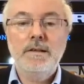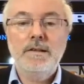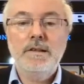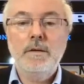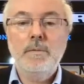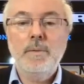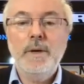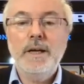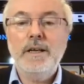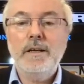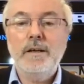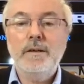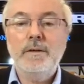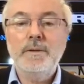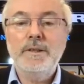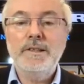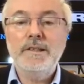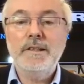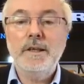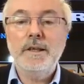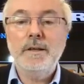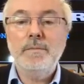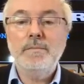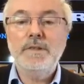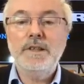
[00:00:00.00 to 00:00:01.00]
So we're going to
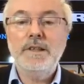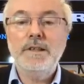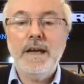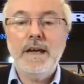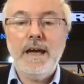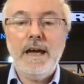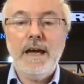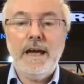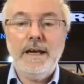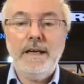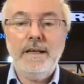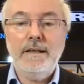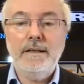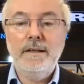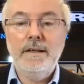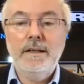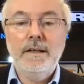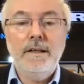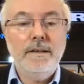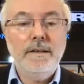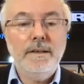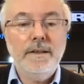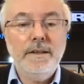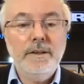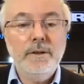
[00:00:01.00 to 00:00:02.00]
assume today
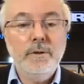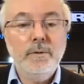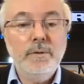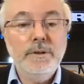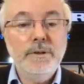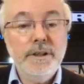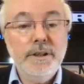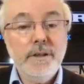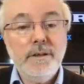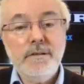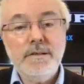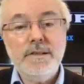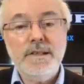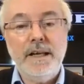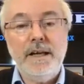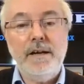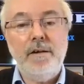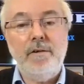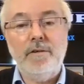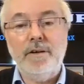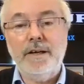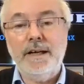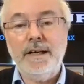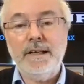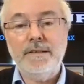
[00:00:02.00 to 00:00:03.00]
that you're
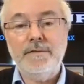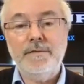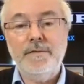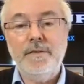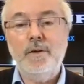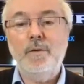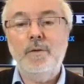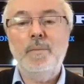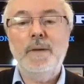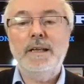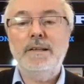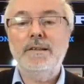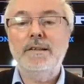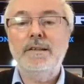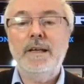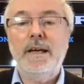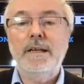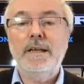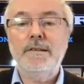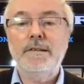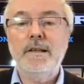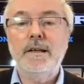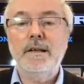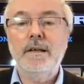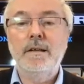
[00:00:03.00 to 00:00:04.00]
using ONIX for your
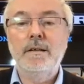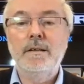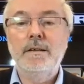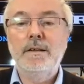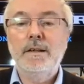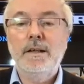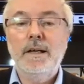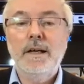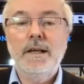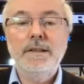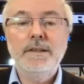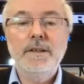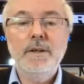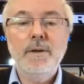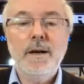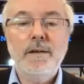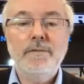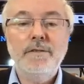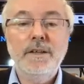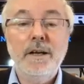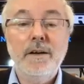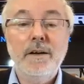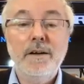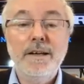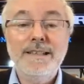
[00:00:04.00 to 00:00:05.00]
metadata and you
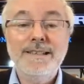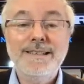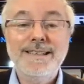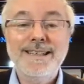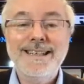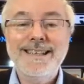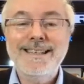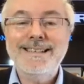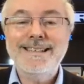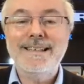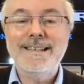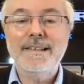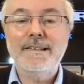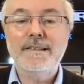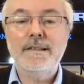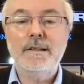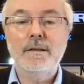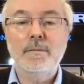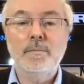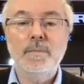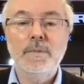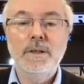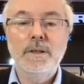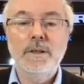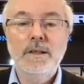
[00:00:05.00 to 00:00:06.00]
have an IT
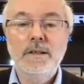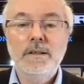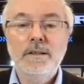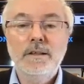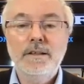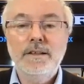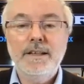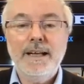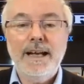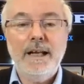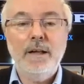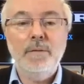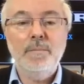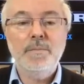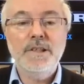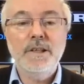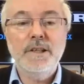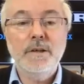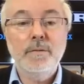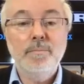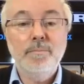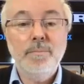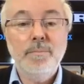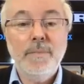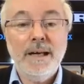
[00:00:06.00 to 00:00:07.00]
system that
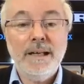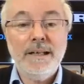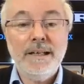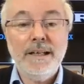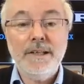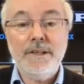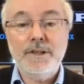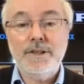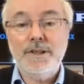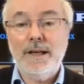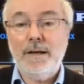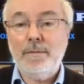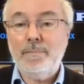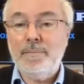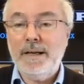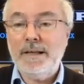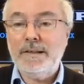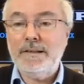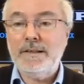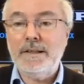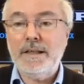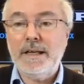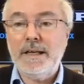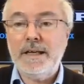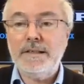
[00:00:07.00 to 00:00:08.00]
helps you manage that
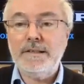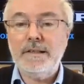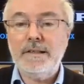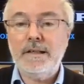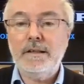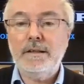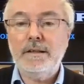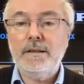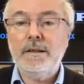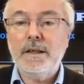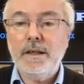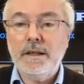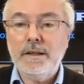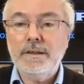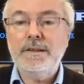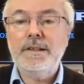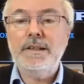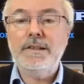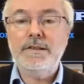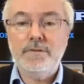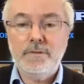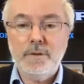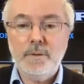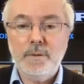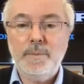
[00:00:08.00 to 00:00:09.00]
metadata and
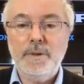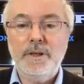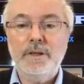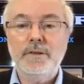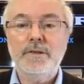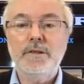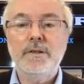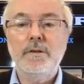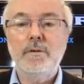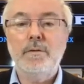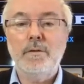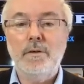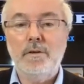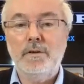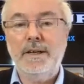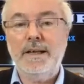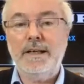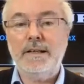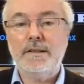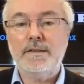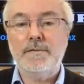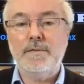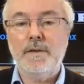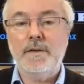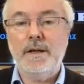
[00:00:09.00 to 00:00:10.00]
distribute to your
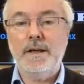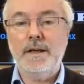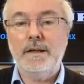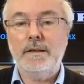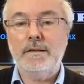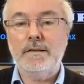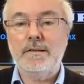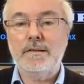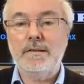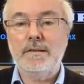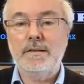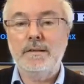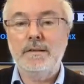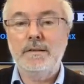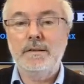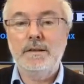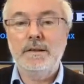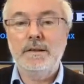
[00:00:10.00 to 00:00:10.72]
ONIX files.